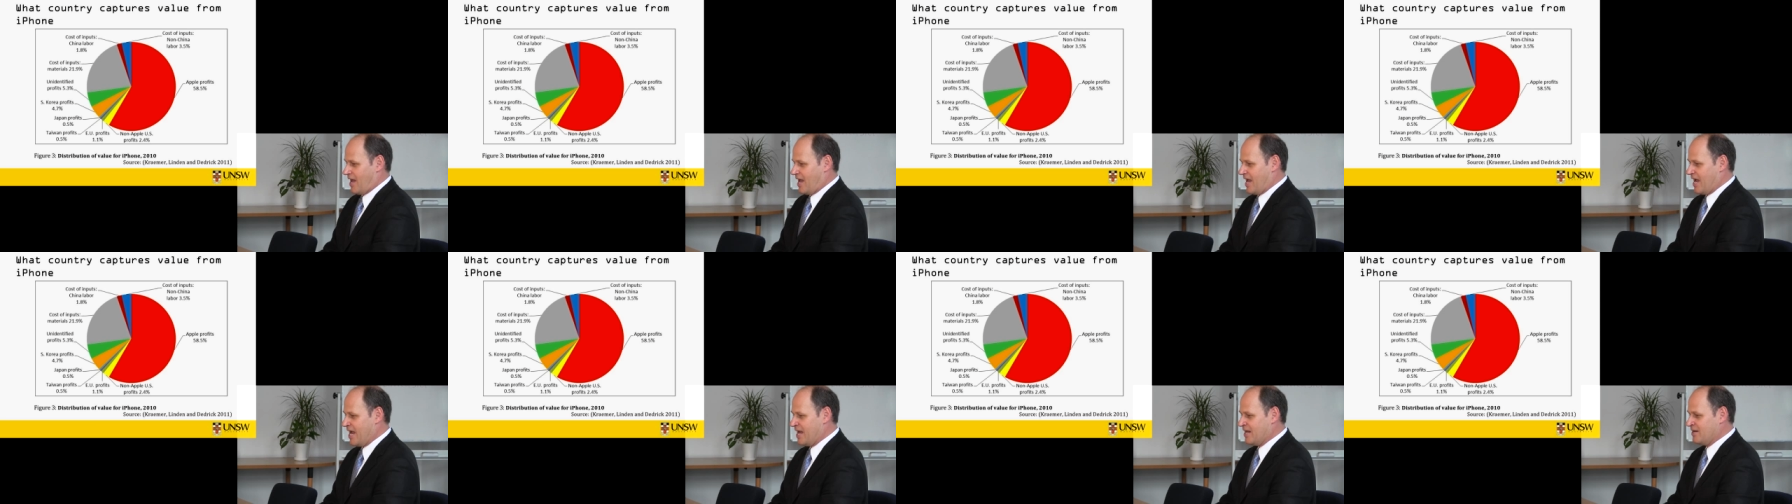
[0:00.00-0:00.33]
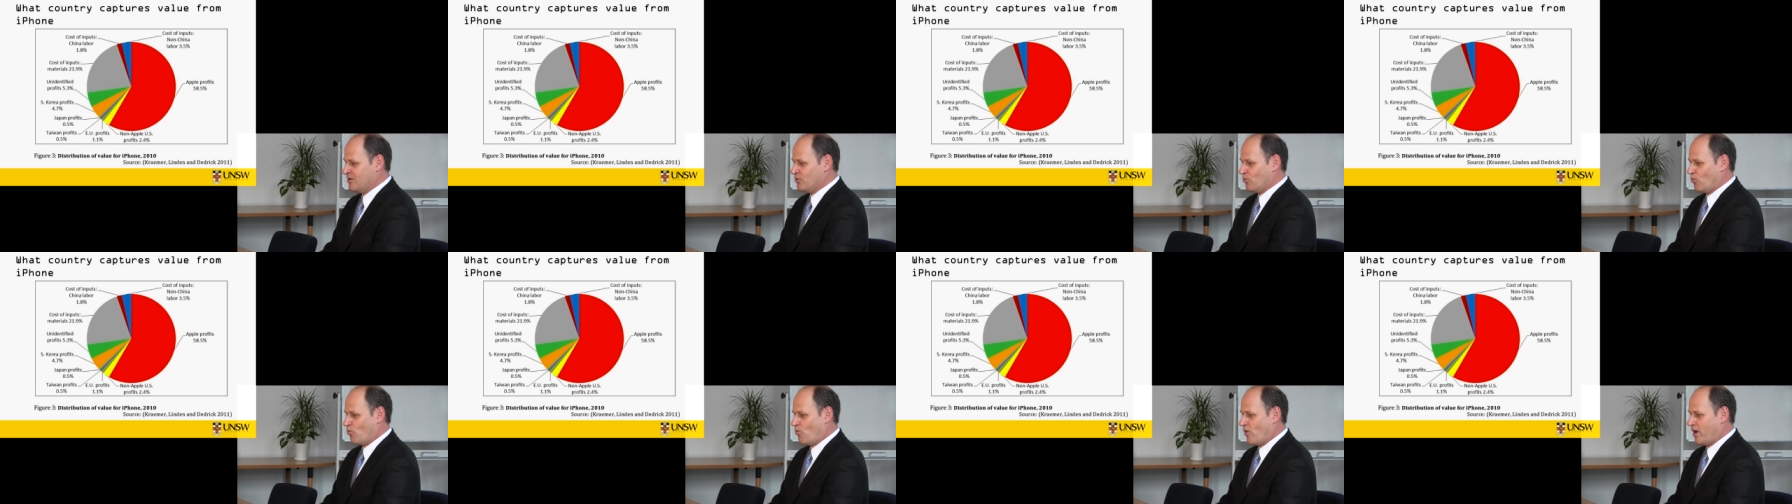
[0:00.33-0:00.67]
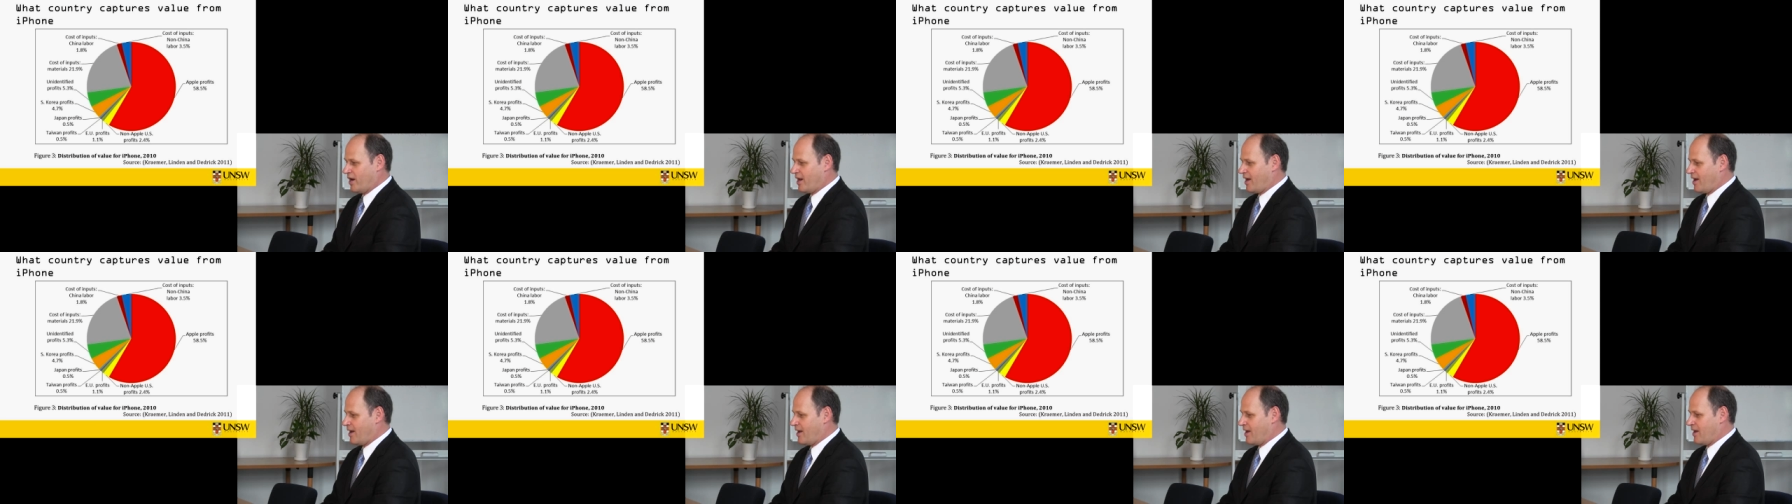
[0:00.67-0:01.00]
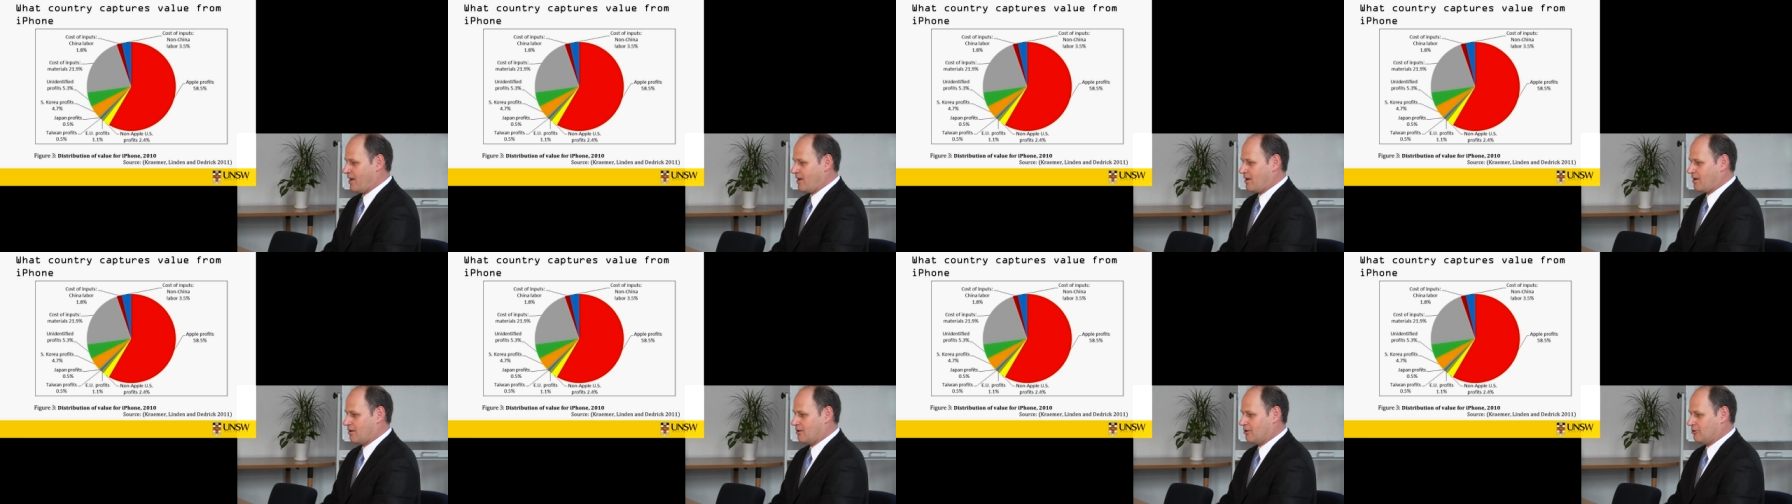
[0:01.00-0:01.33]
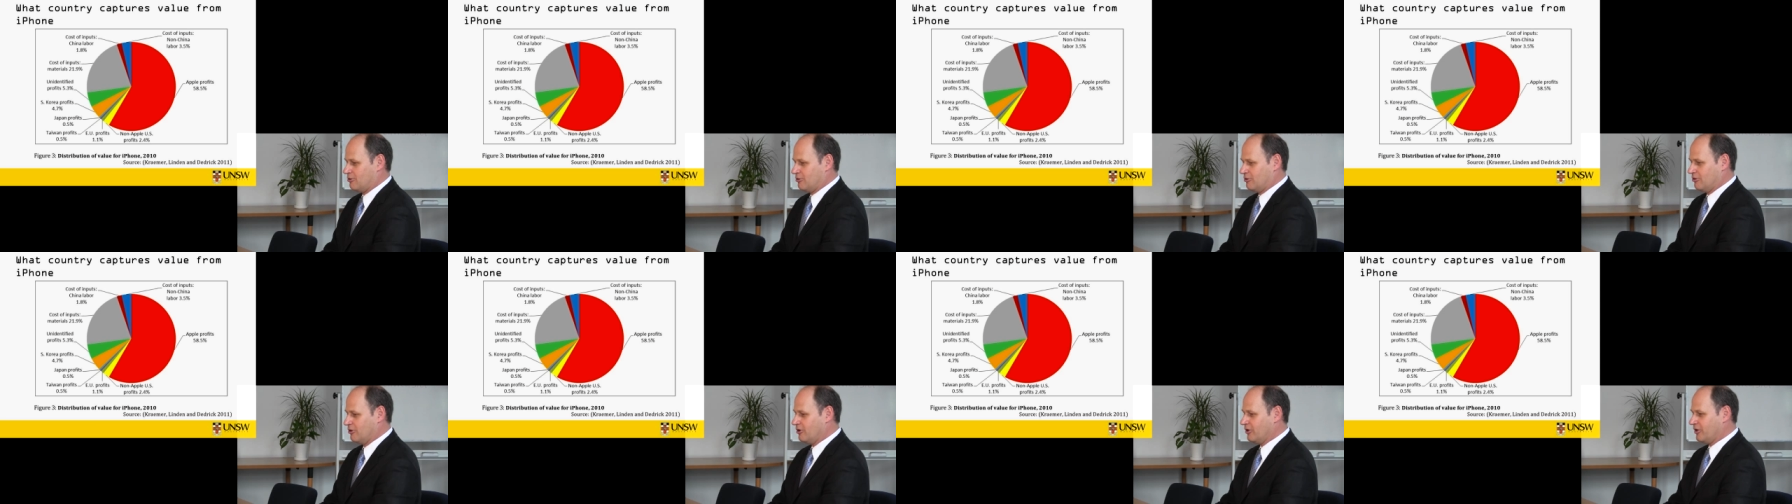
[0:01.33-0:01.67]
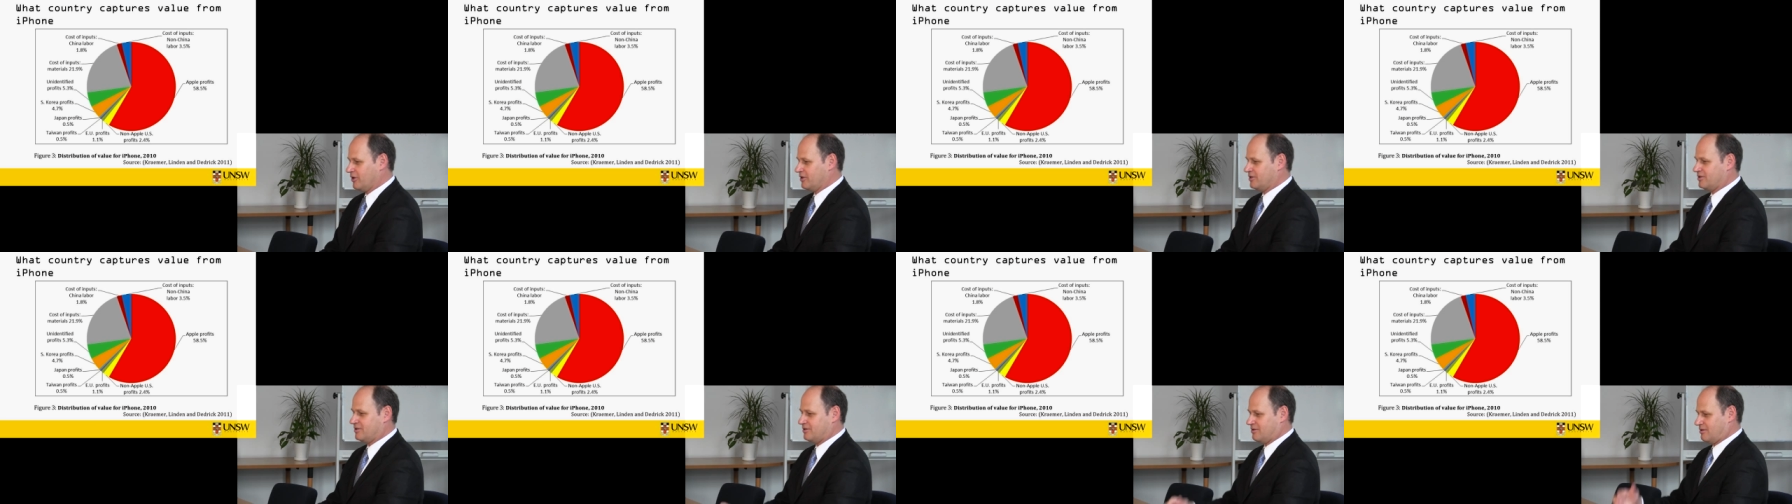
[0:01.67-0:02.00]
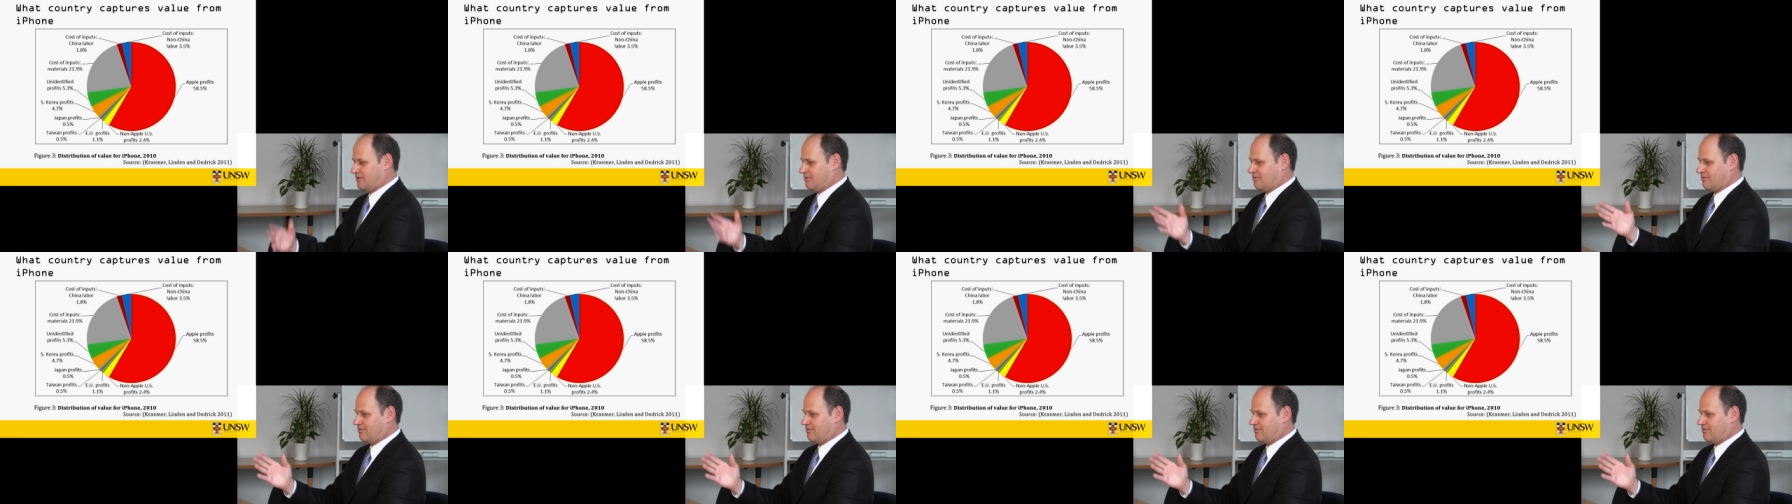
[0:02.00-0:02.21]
And when I looked